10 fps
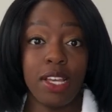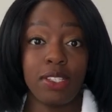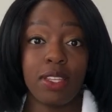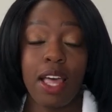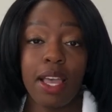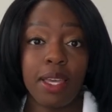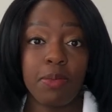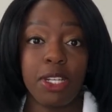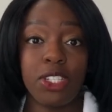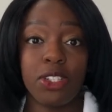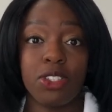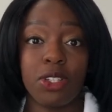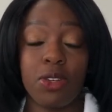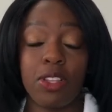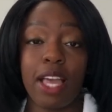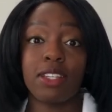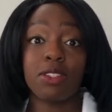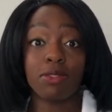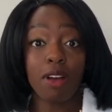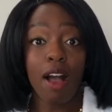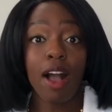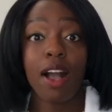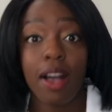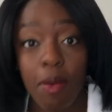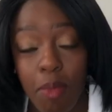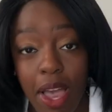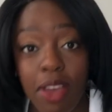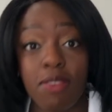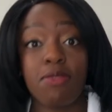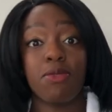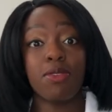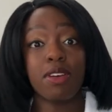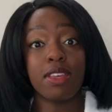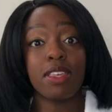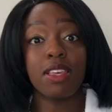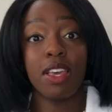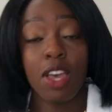So that could be children who like to rock back and forth,